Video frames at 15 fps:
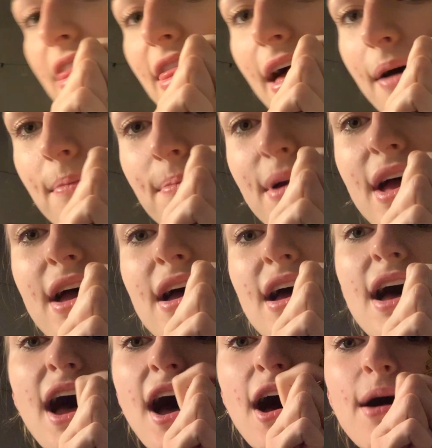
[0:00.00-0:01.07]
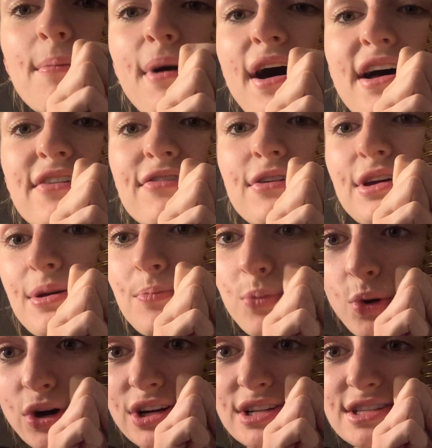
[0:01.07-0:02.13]
them of
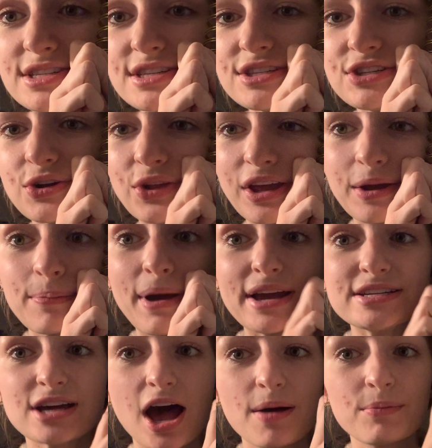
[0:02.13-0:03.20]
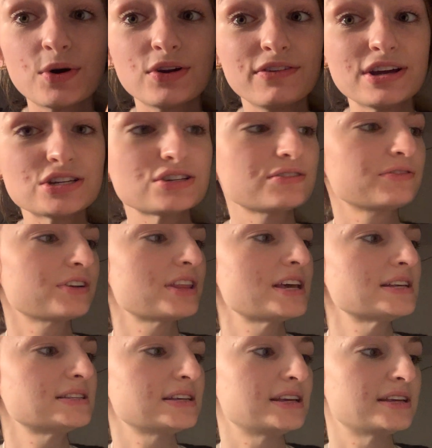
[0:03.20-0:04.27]
importance. So like my top motivation for
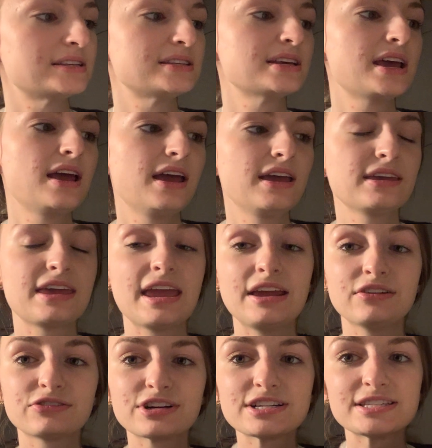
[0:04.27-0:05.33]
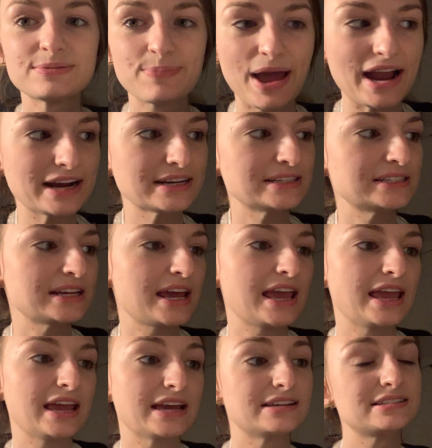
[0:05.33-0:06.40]
this is gain respect
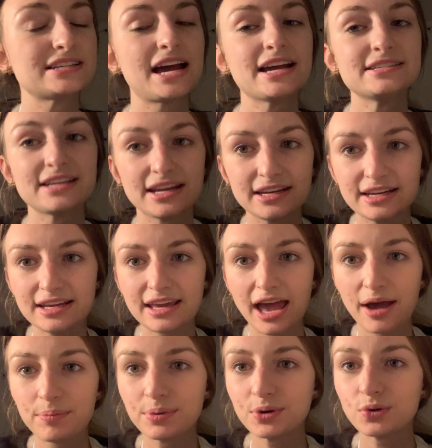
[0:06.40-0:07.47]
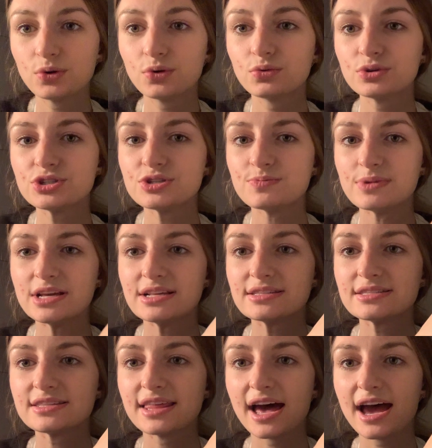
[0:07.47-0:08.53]
and identity capital, which
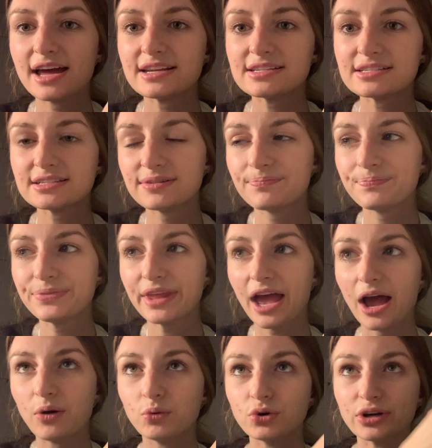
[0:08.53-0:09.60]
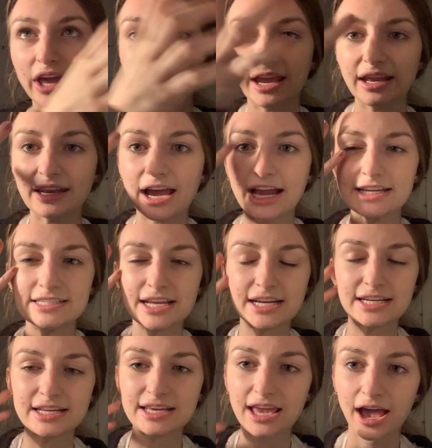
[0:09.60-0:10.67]
means that I will gain
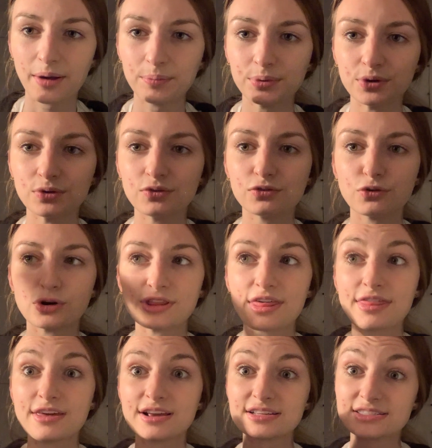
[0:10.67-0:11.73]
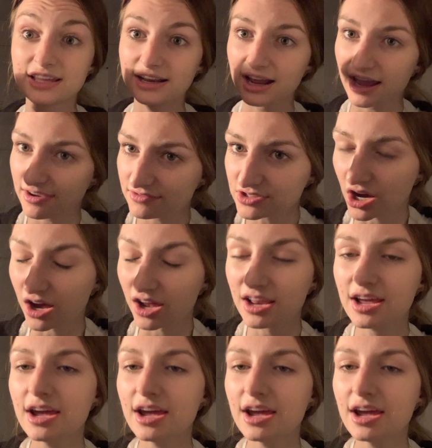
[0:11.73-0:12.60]
identity capital for the things that I have taught.